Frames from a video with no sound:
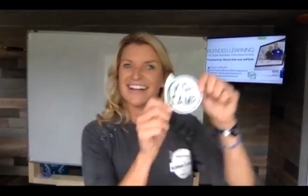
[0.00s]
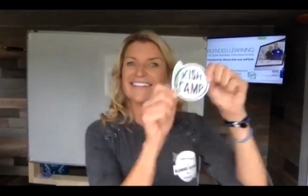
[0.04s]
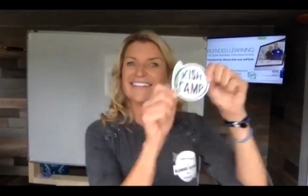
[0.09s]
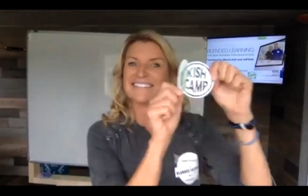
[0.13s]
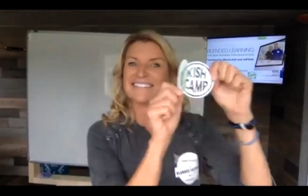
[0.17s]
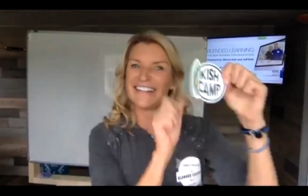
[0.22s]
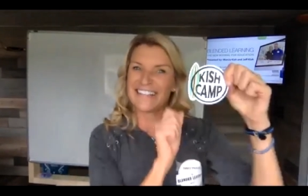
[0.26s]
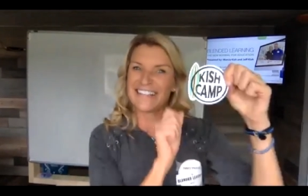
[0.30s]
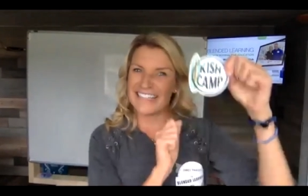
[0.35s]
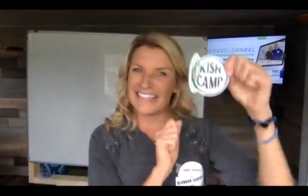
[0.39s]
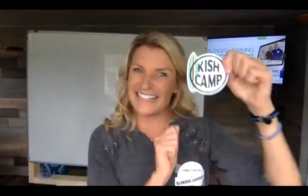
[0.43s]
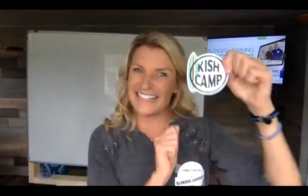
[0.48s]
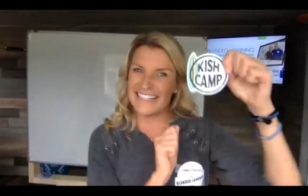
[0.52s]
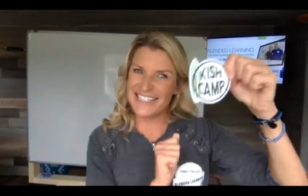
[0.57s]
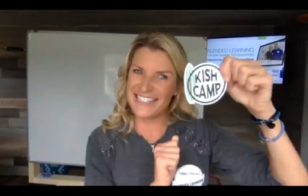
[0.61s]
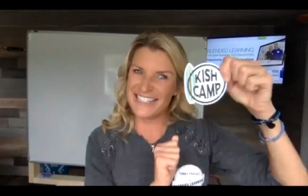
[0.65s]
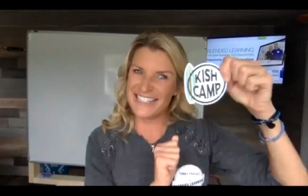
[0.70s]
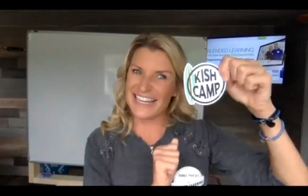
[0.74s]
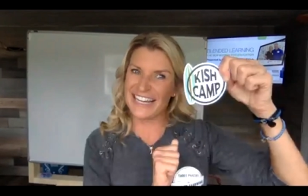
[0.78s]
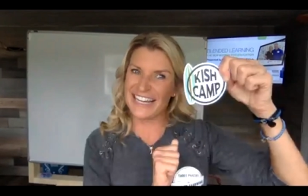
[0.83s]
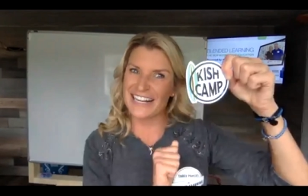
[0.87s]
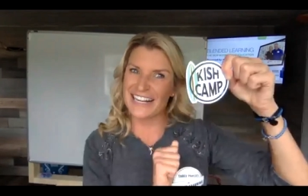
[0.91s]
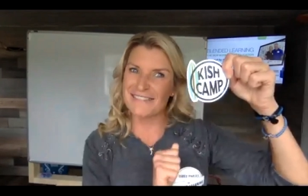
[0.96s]
Well, Kish
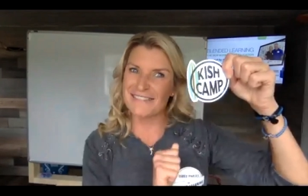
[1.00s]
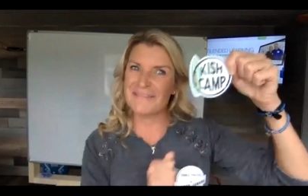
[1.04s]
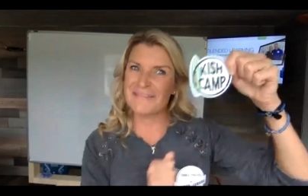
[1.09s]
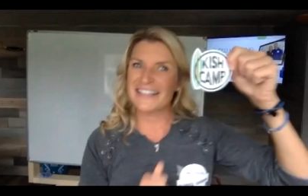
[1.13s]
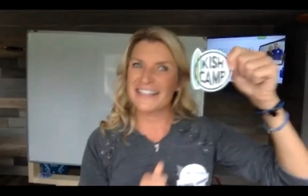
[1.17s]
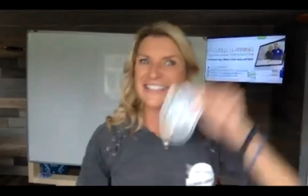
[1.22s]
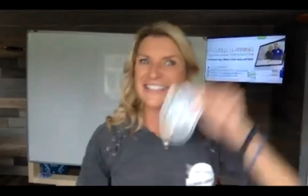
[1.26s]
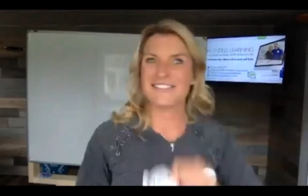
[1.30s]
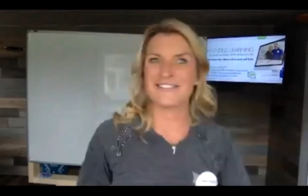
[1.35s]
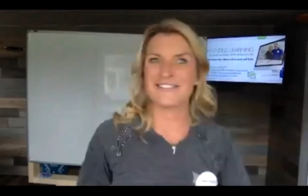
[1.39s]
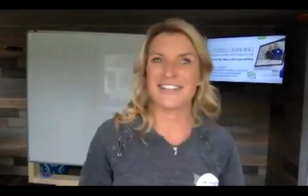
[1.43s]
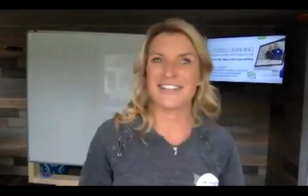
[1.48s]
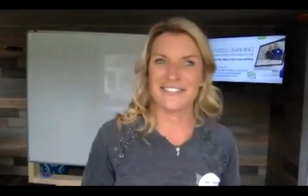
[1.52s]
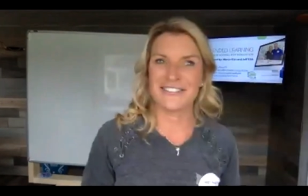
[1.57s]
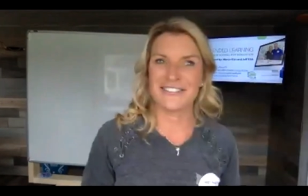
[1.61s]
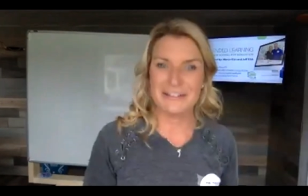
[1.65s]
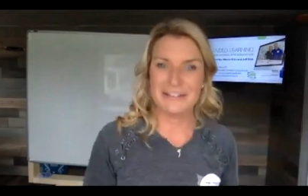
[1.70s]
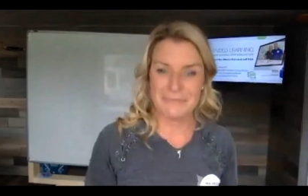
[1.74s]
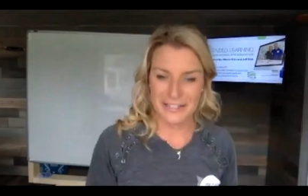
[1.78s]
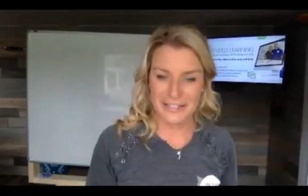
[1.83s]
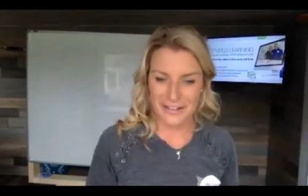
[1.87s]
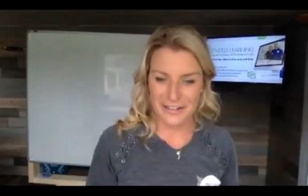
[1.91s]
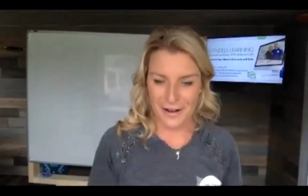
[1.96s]
Camp is where we
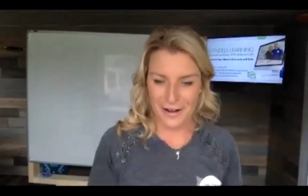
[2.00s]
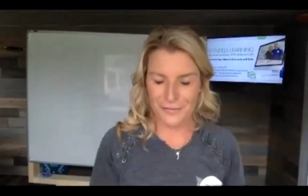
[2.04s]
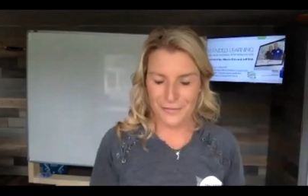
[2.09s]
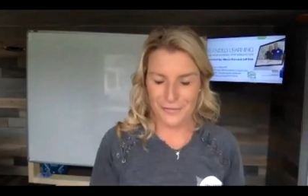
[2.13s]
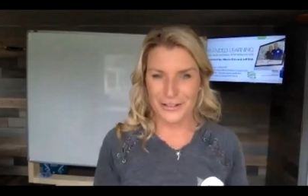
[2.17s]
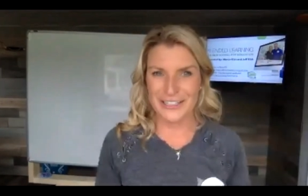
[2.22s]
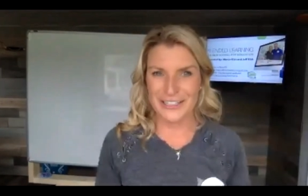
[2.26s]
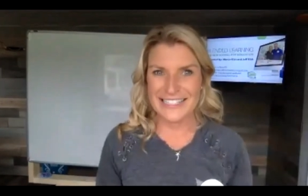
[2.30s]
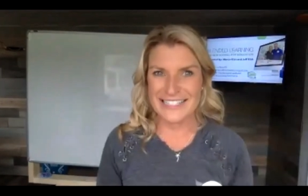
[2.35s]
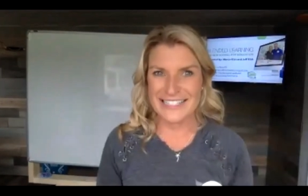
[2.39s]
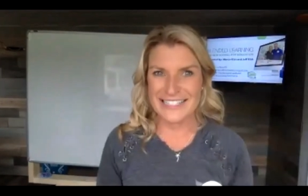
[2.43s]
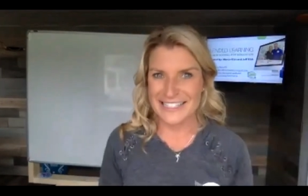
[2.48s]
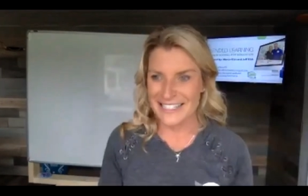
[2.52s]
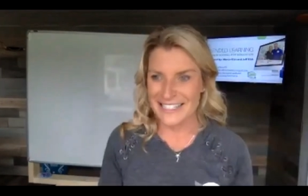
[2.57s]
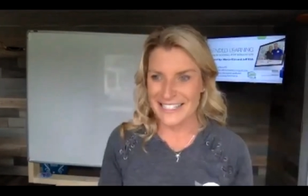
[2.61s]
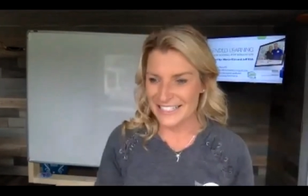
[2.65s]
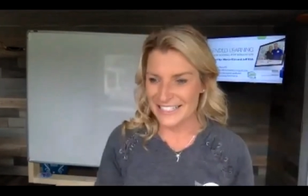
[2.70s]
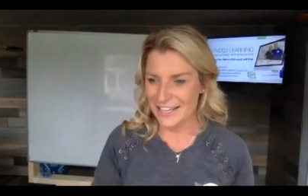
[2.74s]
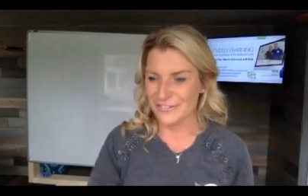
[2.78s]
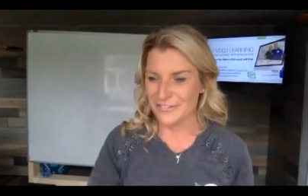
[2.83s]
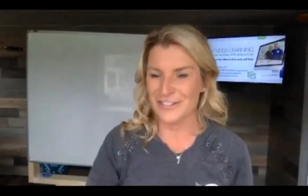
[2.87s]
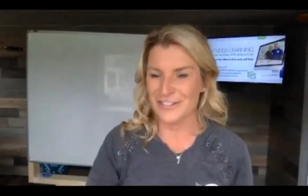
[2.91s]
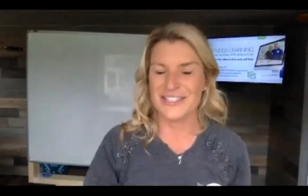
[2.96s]
bring all of our nieces and
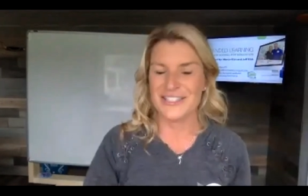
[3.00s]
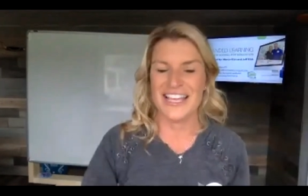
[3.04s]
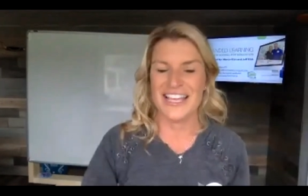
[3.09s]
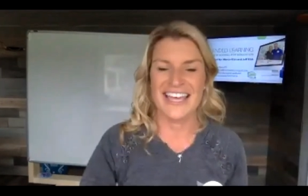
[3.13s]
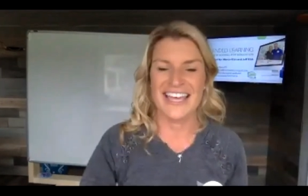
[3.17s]
nephews